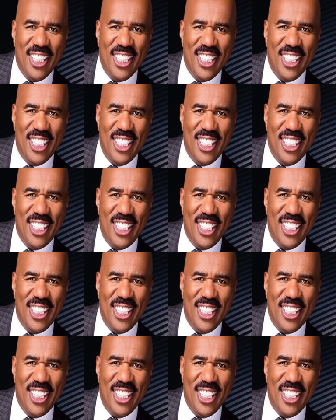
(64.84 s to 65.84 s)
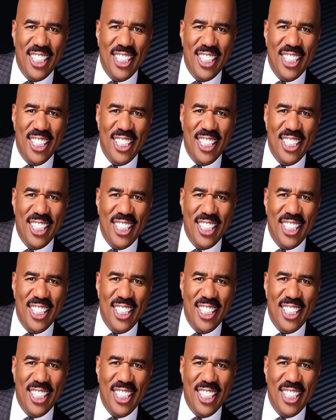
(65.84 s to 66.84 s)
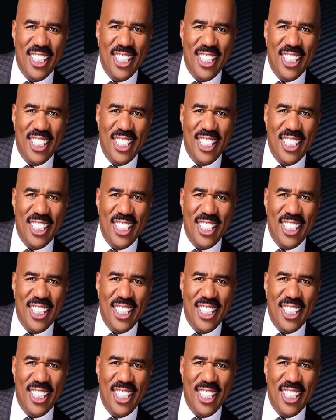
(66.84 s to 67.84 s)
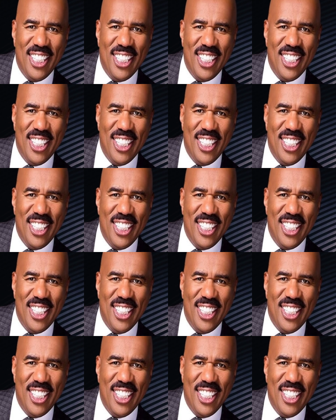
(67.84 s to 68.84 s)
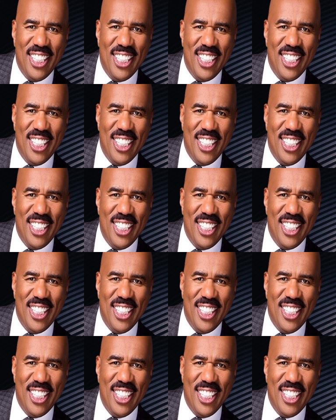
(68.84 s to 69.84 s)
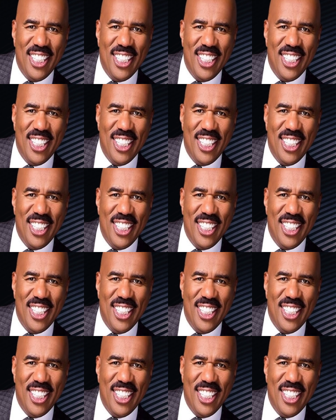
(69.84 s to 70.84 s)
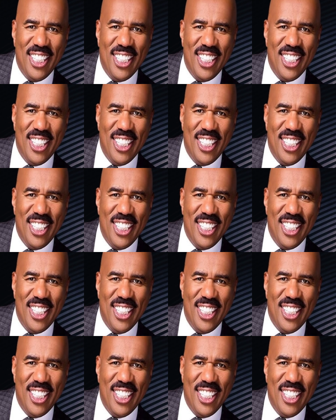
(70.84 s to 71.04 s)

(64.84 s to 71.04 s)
(no lip movement)